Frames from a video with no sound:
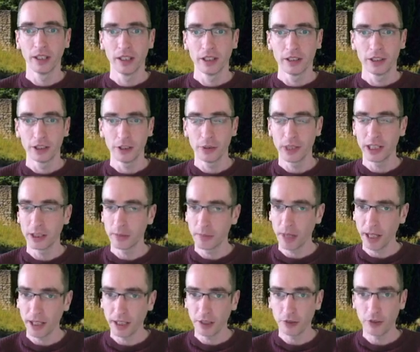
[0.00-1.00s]
Do hit a
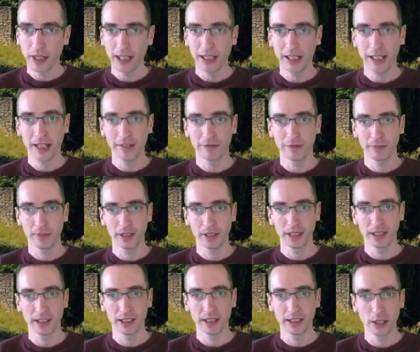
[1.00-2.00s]
minor great left, but
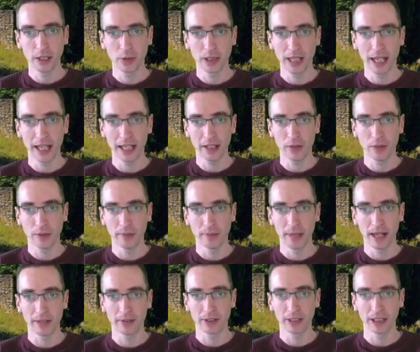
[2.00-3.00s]
this is okay. We're
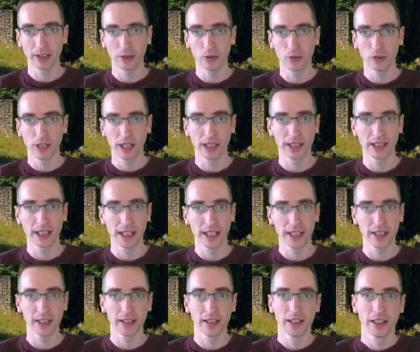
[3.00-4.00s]
bouncing all right
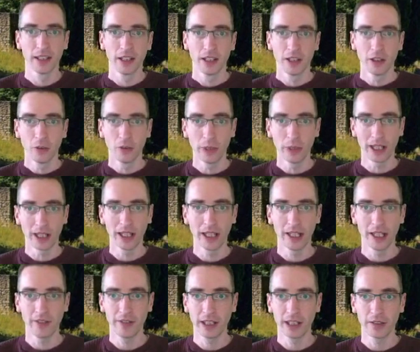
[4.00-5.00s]
here. We're
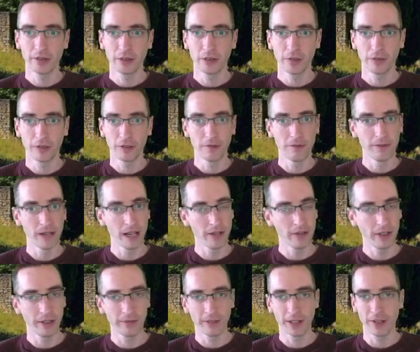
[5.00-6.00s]
clearing the rough
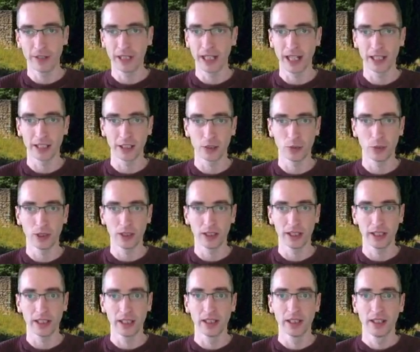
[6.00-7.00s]
very, very
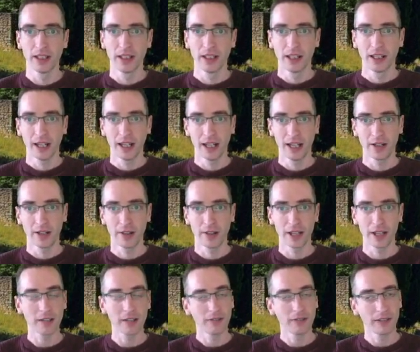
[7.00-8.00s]
adequately. And
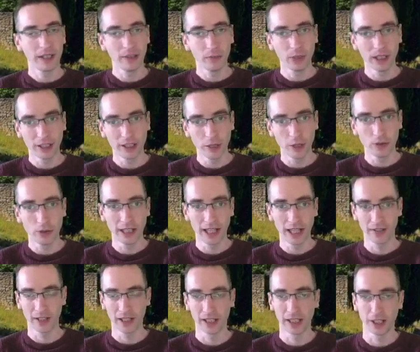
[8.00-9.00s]
thankfully we don't
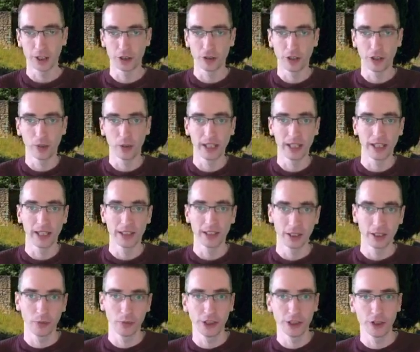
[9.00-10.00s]
get the glitch roll here,
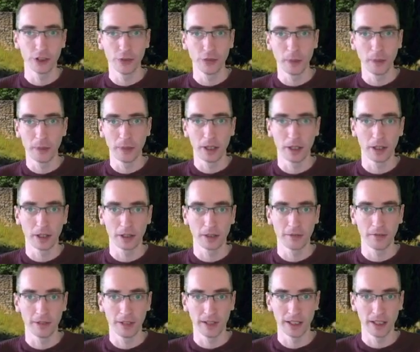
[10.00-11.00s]
so we do park
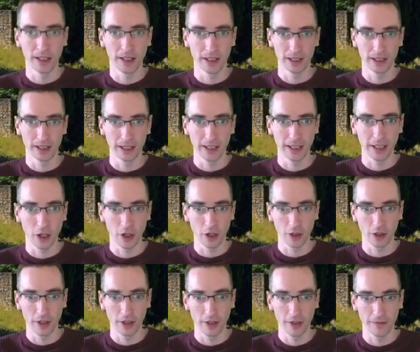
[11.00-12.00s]
very nicely
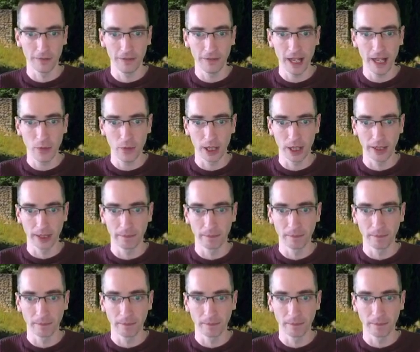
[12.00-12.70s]
on the fairway.